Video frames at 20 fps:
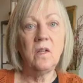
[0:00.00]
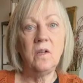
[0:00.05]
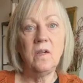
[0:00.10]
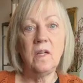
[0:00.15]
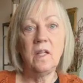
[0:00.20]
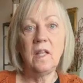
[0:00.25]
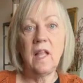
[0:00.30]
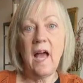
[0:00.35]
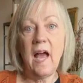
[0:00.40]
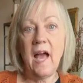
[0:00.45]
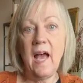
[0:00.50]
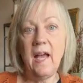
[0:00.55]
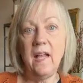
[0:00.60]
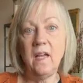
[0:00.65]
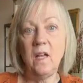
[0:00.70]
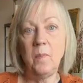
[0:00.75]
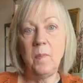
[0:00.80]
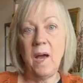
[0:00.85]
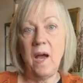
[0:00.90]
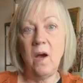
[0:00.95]
learn a
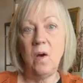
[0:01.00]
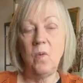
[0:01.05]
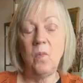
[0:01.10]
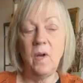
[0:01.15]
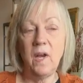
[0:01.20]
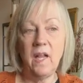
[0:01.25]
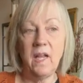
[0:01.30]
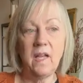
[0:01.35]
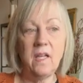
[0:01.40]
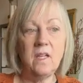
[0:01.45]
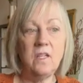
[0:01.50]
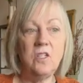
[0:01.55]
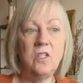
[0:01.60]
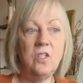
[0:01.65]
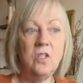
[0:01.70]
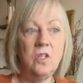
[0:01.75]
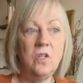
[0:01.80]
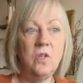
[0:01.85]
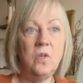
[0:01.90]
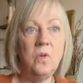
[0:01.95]
lot about what I could
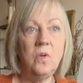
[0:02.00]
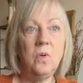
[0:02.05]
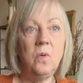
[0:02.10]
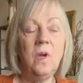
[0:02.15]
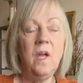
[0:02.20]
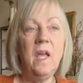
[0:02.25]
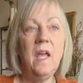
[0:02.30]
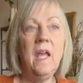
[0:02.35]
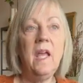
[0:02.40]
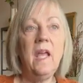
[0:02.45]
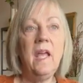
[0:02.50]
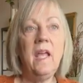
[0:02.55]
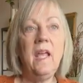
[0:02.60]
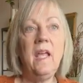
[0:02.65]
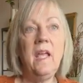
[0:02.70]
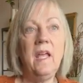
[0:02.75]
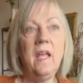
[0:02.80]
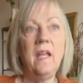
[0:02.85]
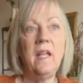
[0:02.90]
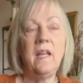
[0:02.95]
do
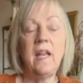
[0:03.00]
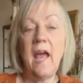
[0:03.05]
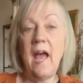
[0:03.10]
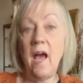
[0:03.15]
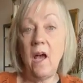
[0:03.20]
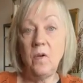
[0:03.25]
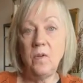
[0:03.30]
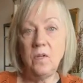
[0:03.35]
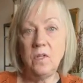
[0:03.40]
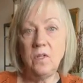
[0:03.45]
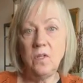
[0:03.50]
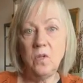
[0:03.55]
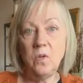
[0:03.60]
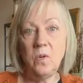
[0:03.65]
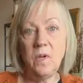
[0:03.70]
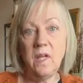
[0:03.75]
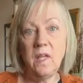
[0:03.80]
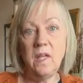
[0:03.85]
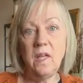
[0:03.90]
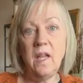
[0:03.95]
and how to do
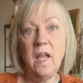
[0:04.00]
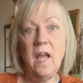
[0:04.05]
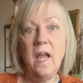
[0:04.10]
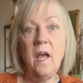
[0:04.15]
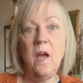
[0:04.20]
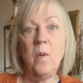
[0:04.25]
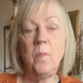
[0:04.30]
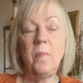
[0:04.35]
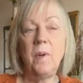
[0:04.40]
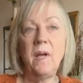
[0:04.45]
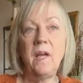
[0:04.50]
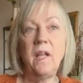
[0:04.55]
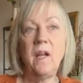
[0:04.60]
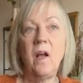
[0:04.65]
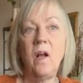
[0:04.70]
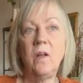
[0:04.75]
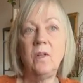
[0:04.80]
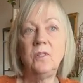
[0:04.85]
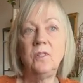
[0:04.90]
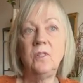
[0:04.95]
it, but
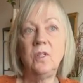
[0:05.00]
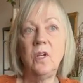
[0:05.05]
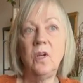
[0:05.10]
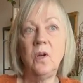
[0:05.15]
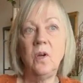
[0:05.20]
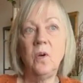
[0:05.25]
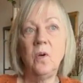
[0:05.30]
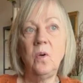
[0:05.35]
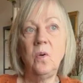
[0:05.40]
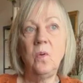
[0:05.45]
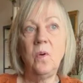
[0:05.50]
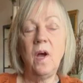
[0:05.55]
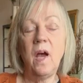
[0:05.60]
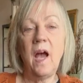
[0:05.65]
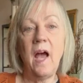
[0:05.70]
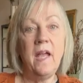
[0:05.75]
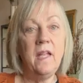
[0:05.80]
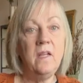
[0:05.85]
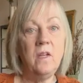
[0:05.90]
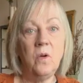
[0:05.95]
also
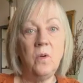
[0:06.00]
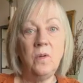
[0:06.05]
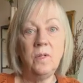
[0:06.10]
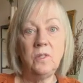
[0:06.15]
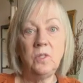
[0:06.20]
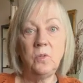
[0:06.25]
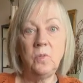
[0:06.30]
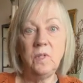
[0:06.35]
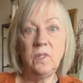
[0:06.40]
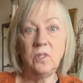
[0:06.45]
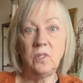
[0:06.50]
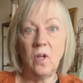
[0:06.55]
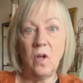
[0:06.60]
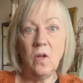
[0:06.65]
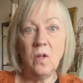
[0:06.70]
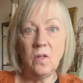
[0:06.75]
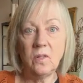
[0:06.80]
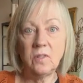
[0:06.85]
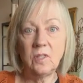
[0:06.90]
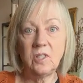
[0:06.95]
I noticed
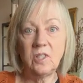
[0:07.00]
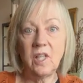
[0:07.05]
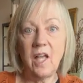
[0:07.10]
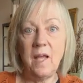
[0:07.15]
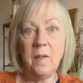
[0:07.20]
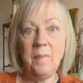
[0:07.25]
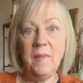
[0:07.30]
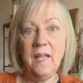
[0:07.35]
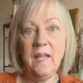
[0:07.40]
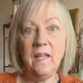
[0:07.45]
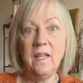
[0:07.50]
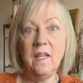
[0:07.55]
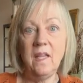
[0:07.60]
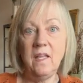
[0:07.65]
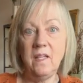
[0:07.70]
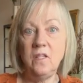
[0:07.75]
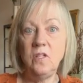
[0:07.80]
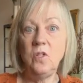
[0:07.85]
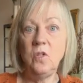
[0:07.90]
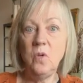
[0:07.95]
results. I mean,
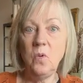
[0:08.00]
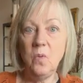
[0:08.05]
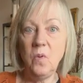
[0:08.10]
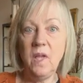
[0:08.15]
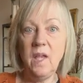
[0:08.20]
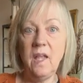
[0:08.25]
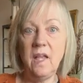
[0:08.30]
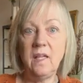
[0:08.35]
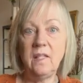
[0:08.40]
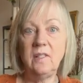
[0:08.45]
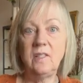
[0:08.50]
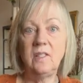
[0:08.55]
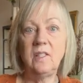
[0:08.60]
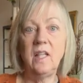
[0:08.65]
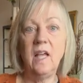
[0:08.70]
in two weeks,